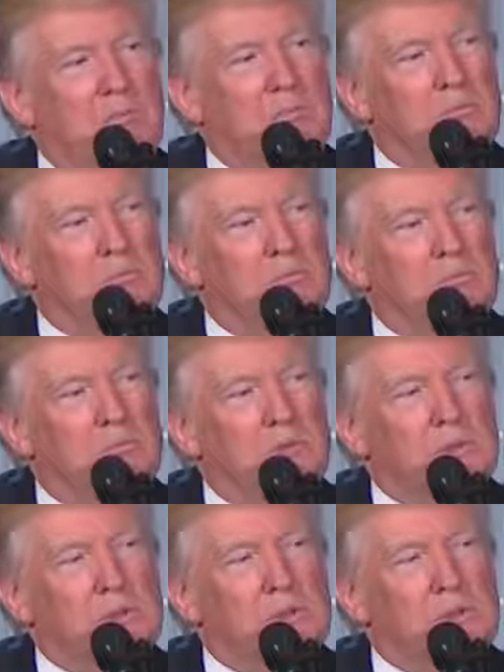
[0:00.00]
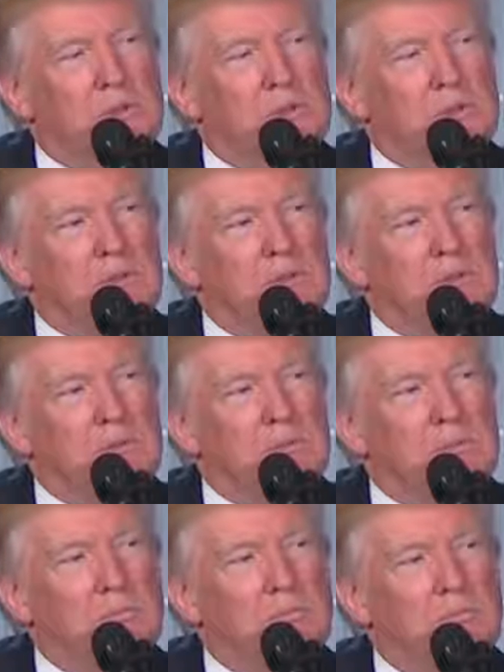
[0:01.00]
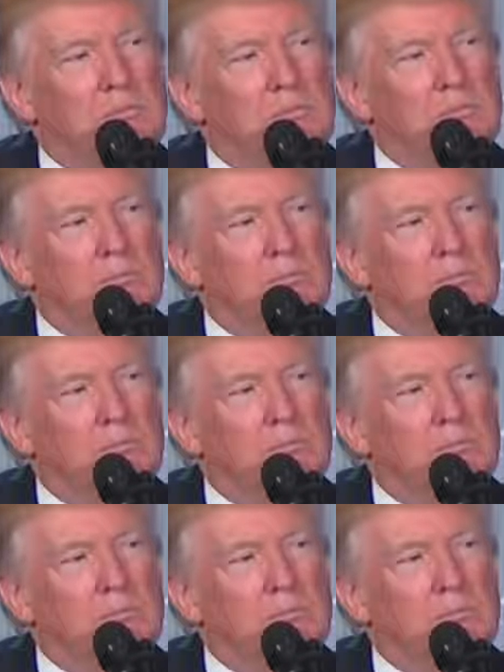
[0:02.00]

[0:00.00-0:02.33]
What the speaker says: (silence)